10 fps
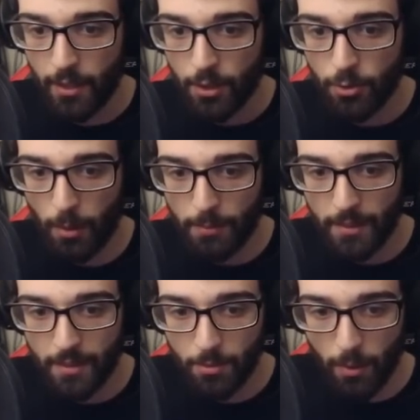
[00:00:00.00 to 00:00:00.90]
Swap
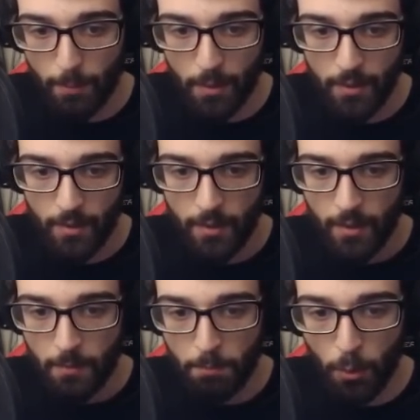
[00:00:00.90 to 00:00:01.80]
to this weapon.
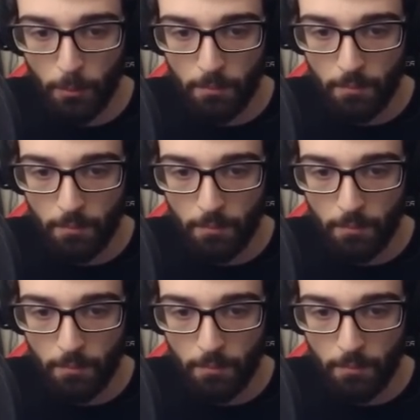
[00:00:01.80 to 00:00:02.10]
Boop.